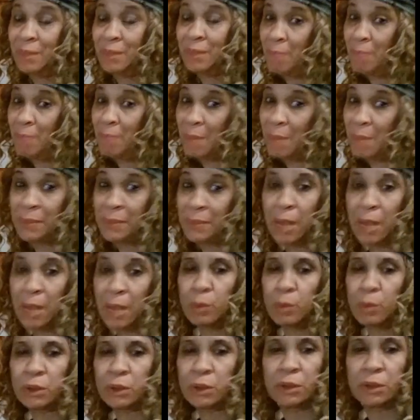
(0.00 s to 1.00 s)
The baked
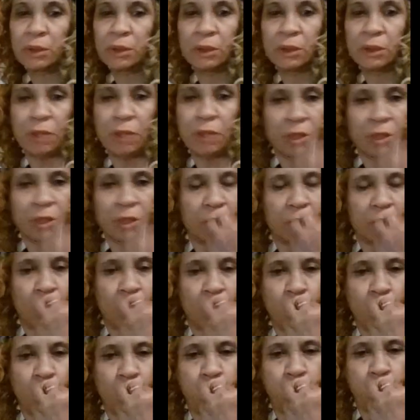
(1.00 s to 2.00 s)
potato was
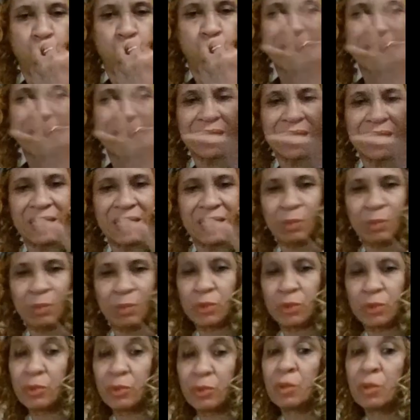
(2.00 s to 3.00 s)
exquisite. It
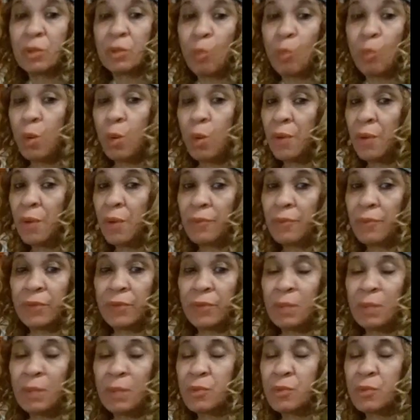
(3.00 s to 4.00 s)
was
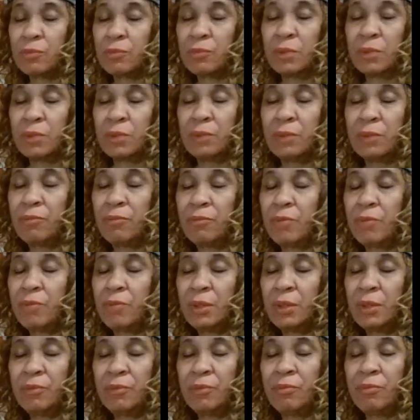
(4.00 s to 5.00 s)
wonderful. It was really,
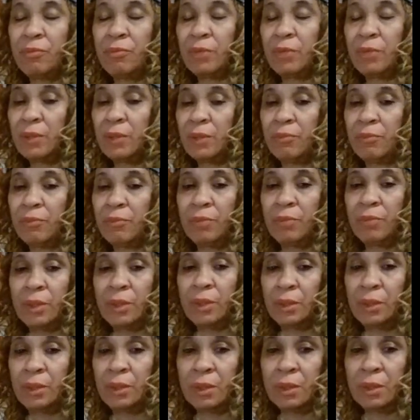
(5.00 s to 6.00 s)
really, really,
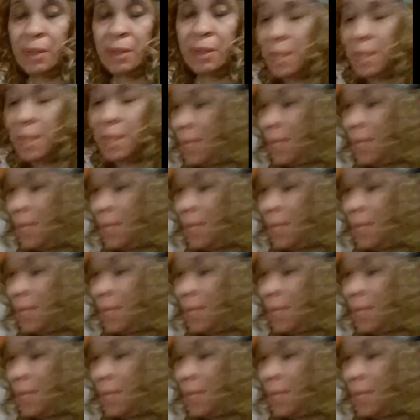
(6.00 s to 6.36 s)
really good.